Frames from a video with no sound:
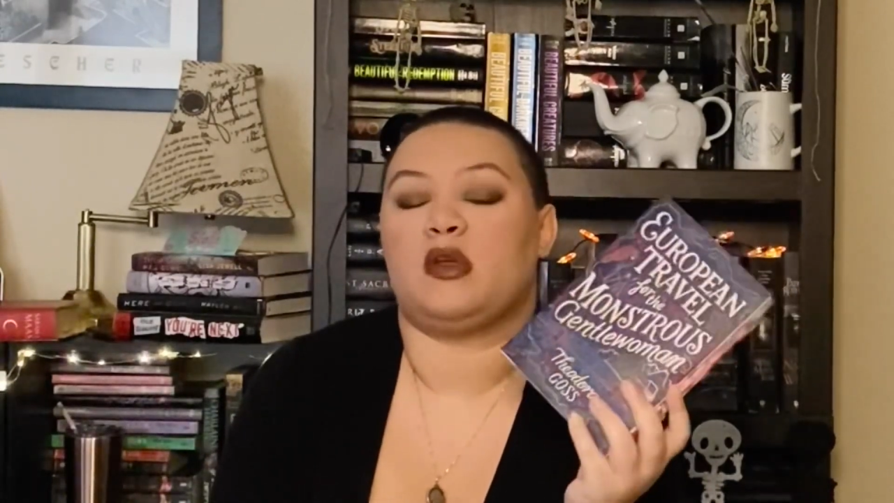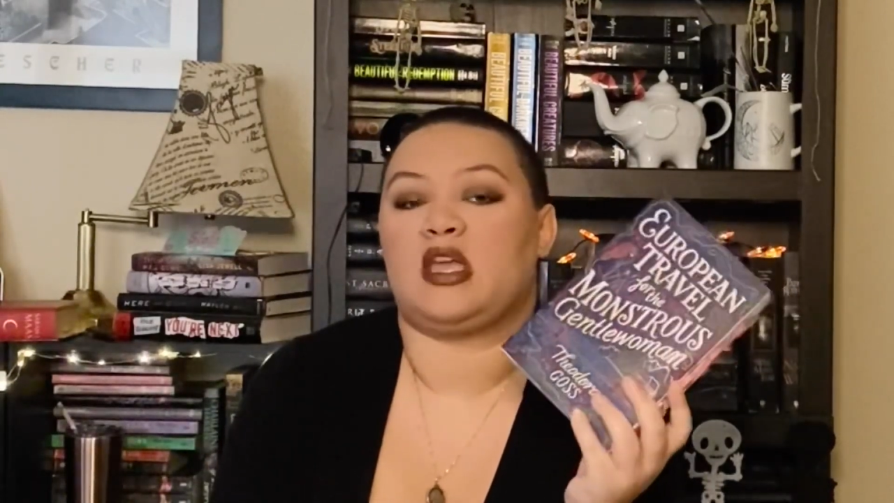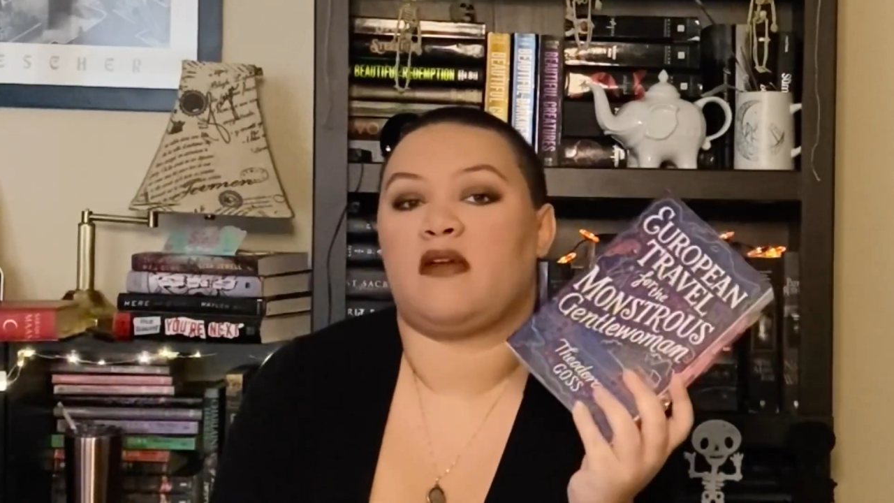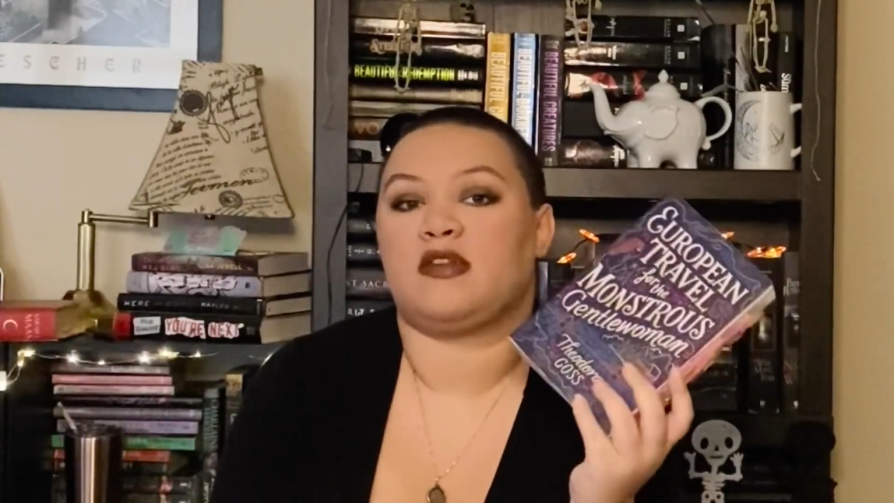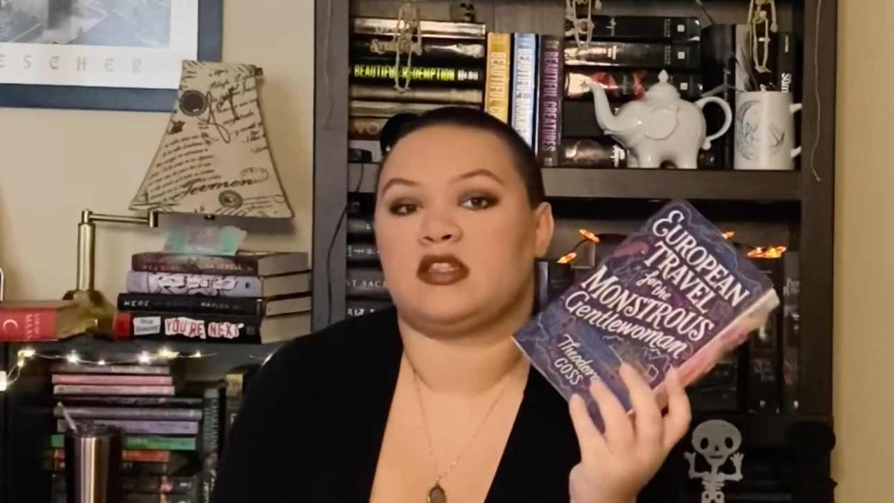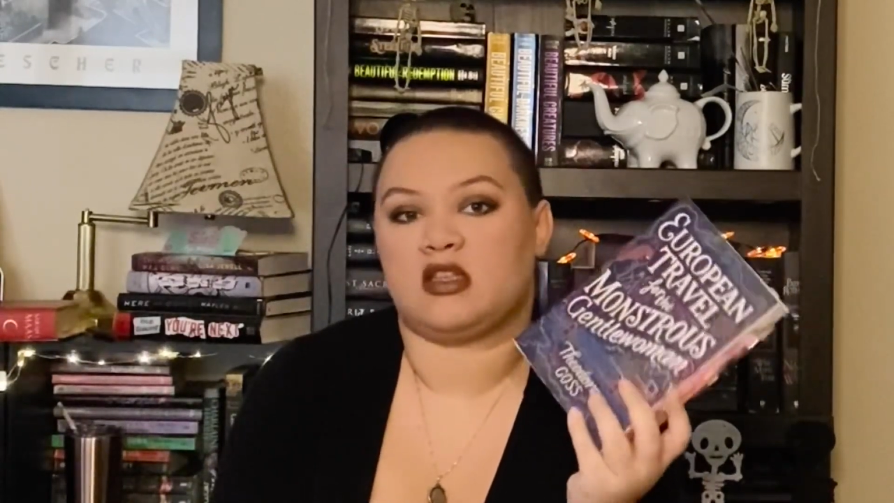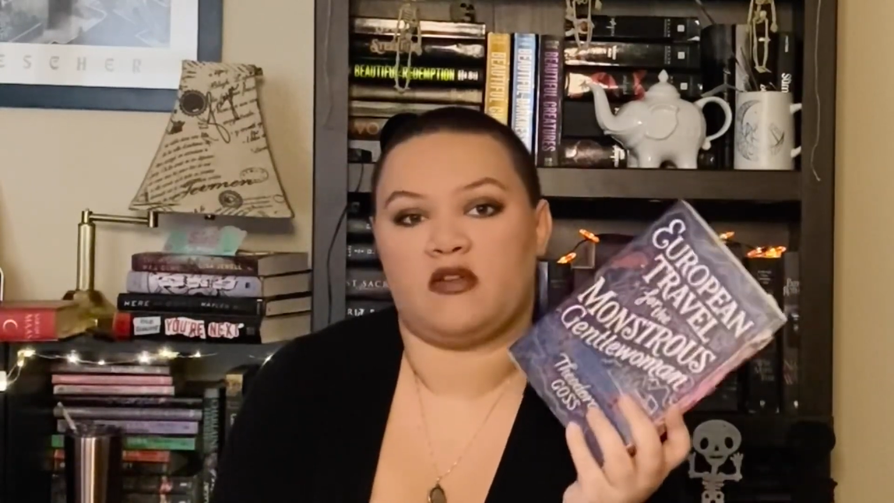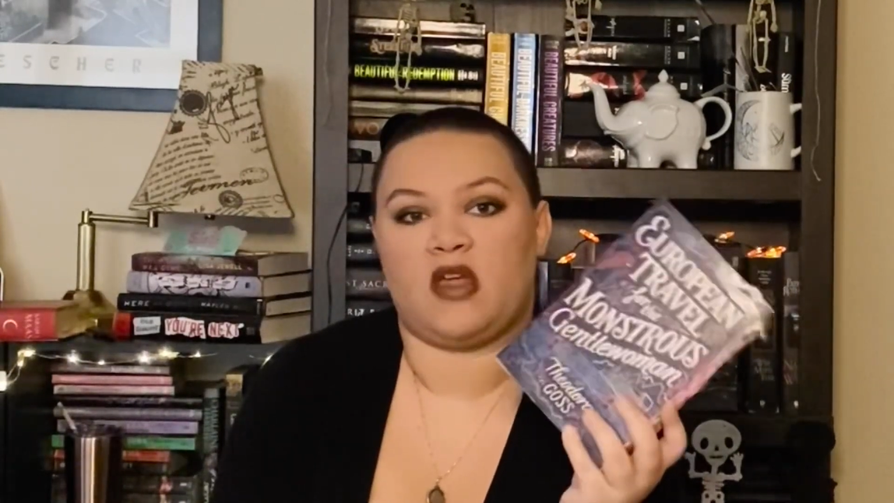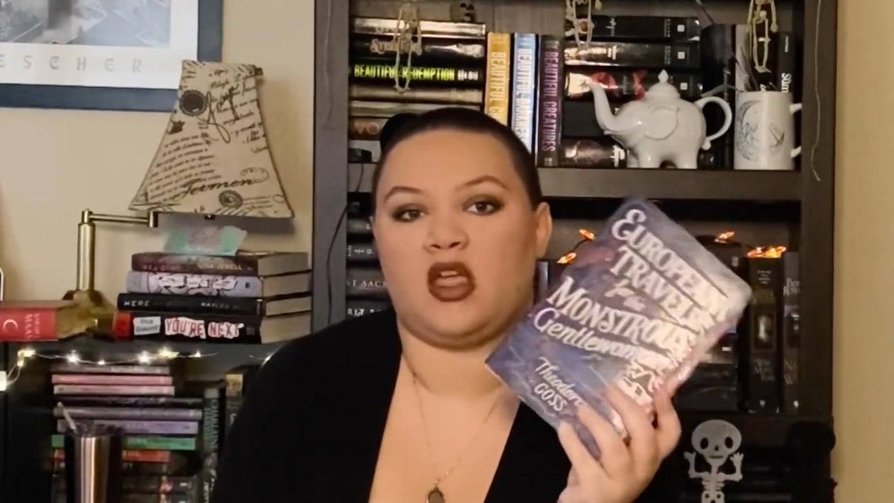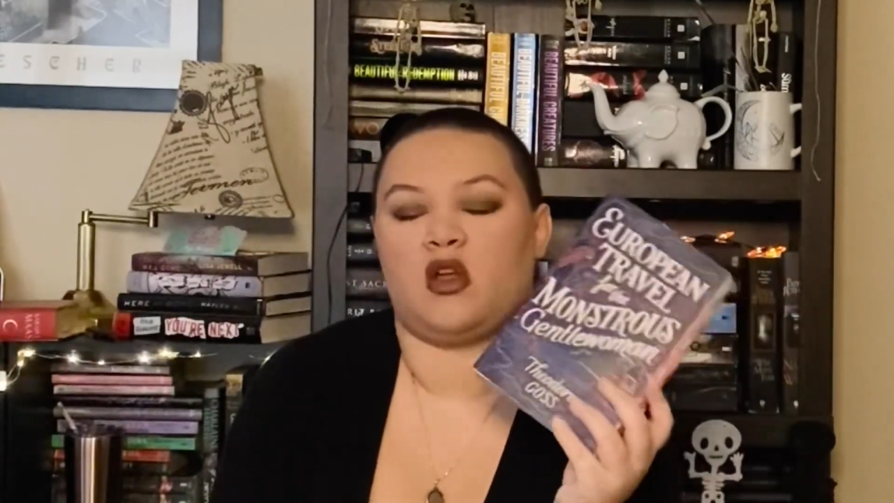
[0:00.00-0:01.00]
gave us a
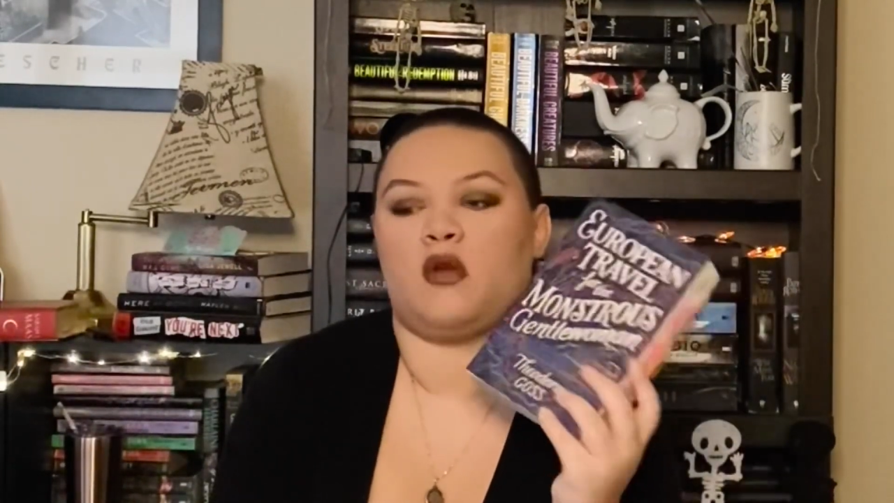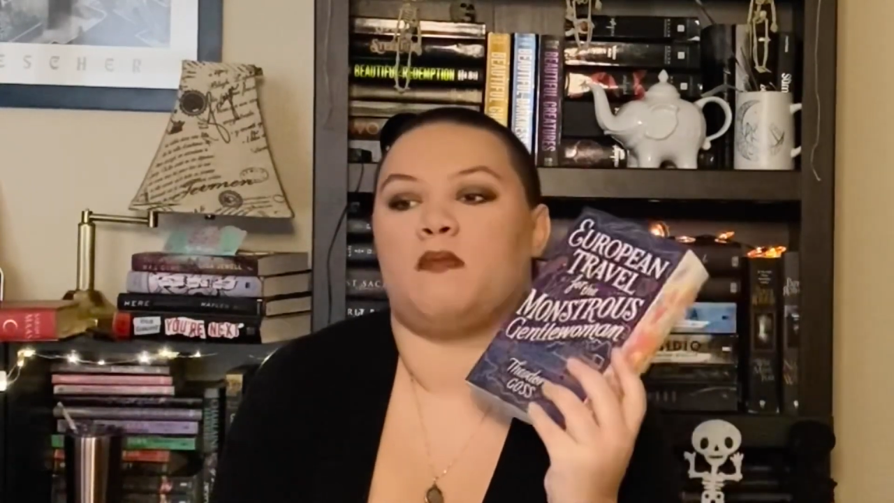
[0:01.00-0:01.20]
cliffhanger,